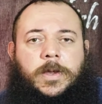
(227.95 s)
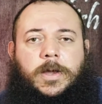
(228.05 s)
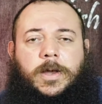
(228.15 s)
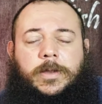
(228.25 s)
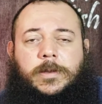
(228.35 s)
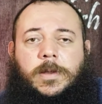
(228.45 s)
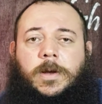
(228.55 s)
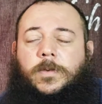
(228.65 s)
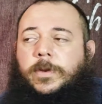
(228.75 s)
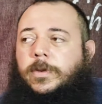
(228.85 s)
In the
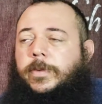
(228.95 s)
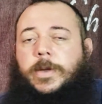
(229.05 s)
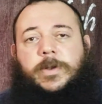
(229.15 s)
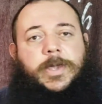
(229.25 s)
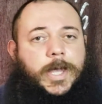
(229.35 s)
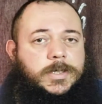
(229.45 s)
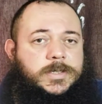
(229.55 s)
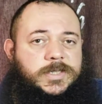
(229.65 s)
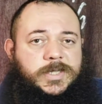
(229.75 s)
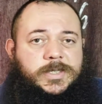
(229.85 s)
long run, you'll be able to
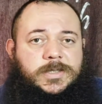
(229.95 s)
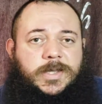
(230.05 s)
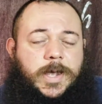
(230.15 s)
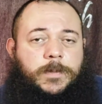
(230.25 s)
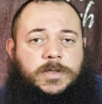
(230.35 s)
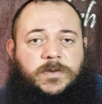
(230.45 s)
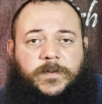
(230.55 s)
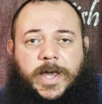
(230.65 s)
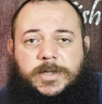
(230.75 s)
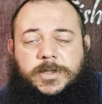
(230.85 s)
catch diseases that much
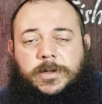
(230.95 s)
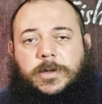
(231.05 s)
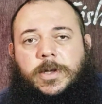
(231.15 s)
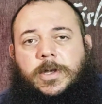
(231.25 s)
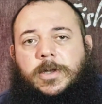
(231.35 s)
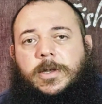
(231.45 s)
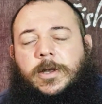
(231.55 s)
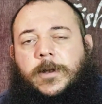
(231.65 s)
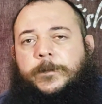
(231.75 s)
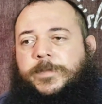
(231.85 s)
faster,
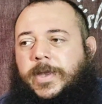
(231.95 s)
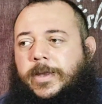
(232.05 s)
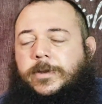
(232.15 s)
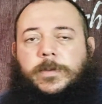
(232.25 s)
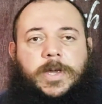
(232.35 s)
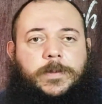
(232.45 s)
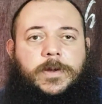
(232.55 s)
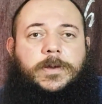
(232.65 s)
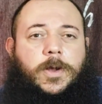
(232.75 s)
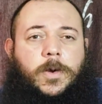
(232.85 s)
and you'll be able
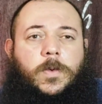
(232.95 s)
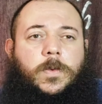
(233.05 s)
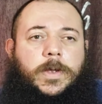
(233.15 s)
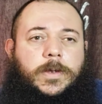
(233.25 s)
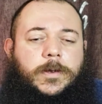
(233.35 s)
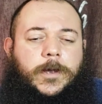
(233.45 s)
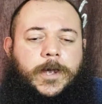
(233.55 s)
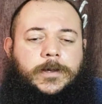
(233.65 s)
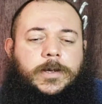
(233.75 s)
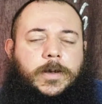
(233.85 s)
to know
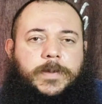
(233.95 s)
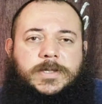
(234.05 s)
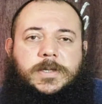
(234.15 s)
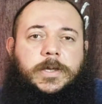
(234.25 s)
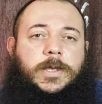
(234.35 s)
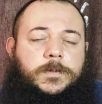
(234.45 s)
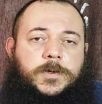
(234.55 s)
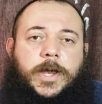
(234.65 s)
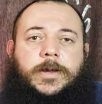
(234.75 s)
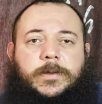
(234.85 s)
and basically keep
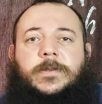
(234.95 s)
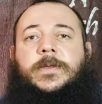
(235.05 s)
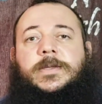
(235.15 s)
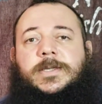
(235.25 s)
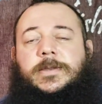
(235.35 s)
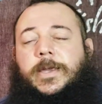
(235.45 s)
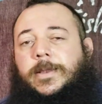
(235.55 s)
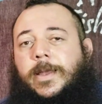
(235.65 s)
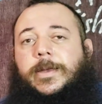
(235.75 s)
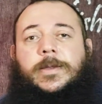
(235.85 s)
track of the things that
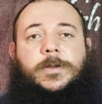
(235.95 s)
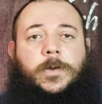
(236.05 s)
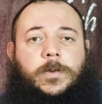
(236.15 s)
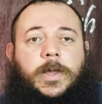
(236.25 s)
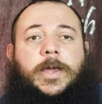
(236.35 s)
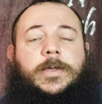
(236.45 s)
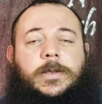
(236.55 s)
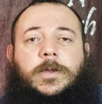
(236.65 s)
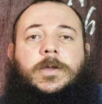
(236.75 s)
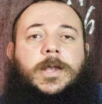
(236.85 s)
they like and don't like,
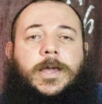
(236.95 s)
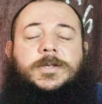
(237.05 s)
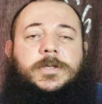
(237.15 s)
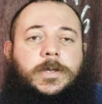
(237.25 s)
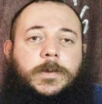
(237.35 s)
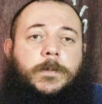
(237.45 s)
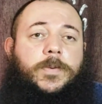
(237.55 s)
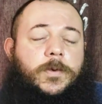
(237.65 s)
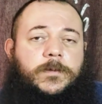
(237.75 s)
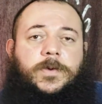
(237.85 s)
and you can actually
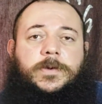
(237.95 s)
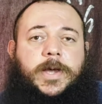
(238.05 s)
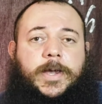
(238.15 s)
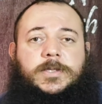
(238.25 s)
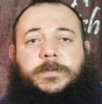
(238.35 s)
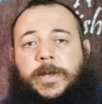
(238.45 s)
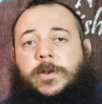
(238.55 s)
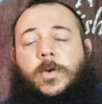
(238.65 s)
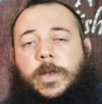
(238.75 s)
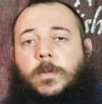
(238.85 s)
improve their diets by
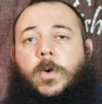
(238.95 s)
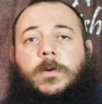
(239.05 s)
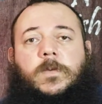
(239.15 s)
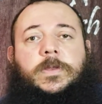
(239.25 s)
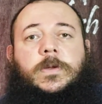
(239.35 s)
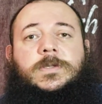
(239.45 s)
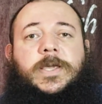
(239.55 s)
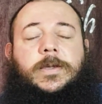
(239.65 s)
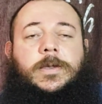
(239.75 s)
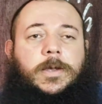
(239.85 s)
knowing more what they'll
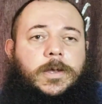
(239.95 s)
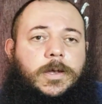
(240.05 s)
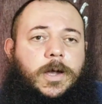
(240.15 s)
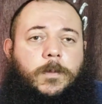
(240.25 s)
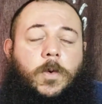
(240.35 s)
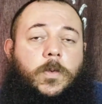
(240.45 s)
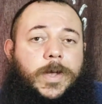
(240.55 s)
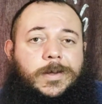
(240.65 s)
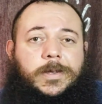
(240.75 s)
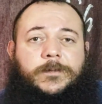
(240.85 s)
take more
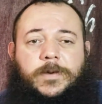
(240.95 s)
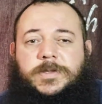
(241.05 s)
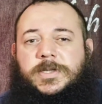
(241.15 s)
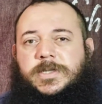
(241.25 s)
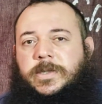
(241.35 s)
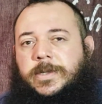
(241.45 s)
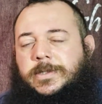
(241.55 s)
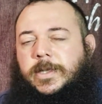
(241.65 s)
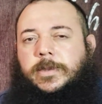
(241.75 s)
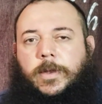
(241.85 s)
readily versus
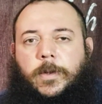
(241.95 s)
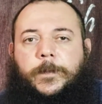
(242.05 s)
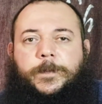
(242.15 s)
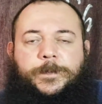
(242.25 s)
things that they'll